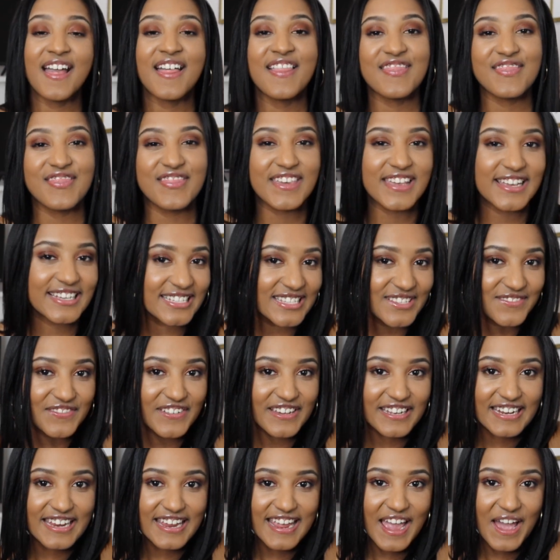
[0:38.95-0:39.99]
This
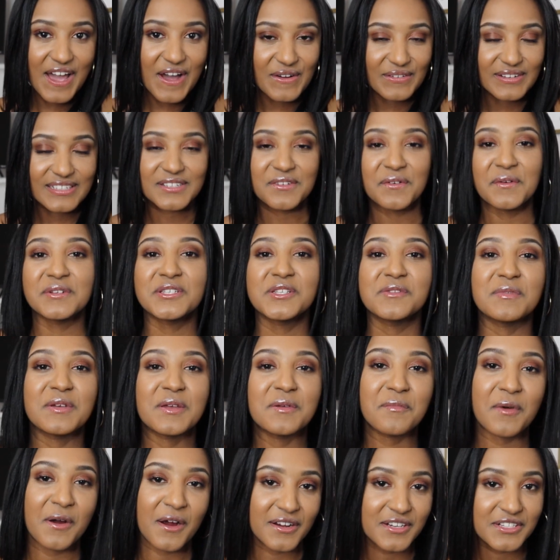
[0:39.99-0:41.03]
video is going to be
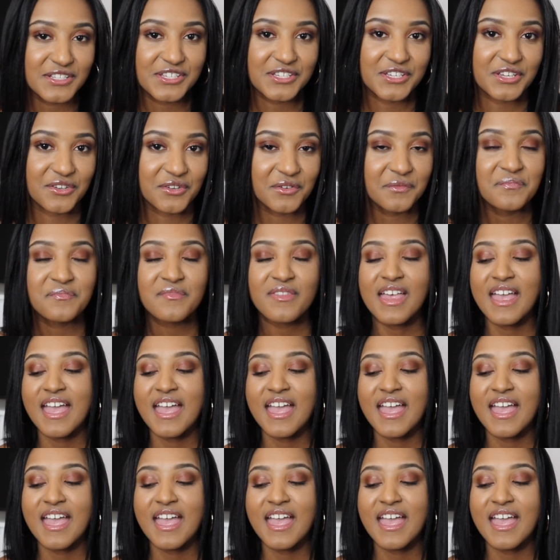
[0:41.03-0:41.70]
part 2